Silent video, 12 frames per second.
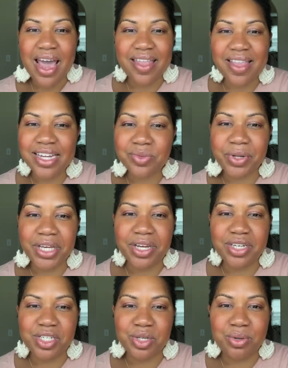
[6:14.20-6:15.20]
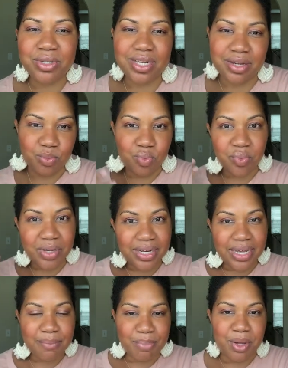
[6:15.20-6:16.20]
And that's really good too, to
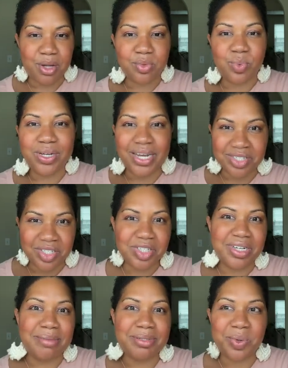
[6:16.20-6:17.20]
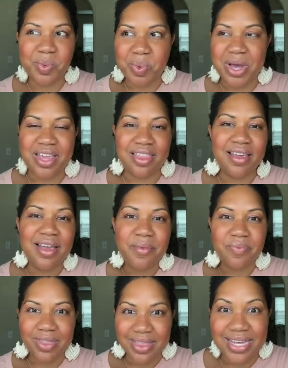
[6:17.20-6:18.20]
really build relationships with
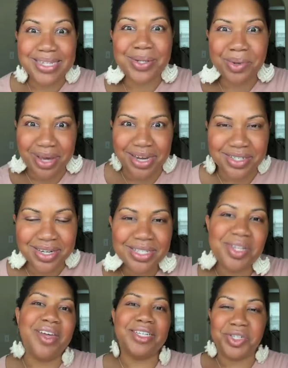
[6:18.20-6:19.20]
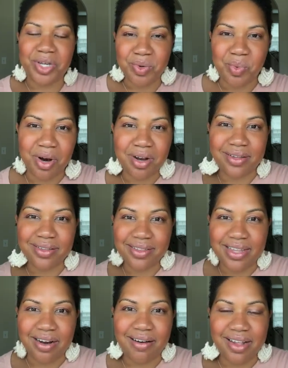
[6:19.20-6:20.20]
these locations so that you can work
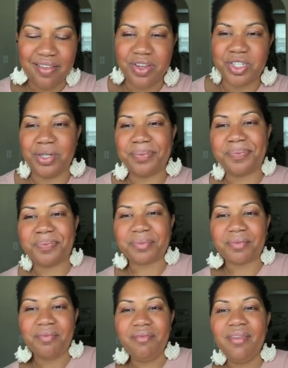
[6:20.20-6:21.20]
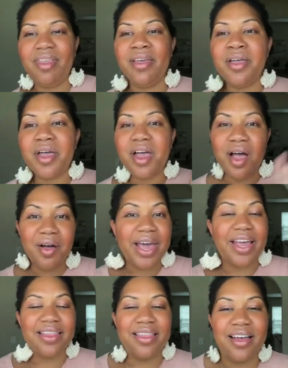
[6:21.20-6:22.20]
there in the future.
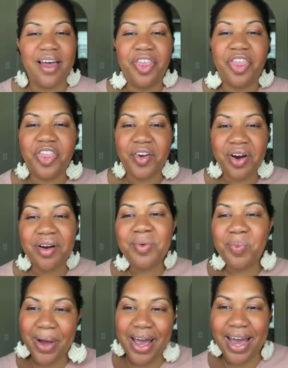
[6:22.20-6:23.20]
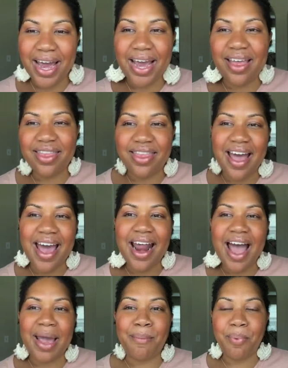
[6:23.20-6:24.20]
Okay, the third way
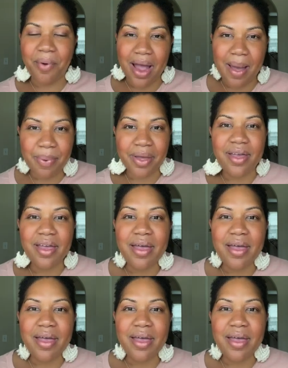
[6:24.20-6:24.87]
that I prep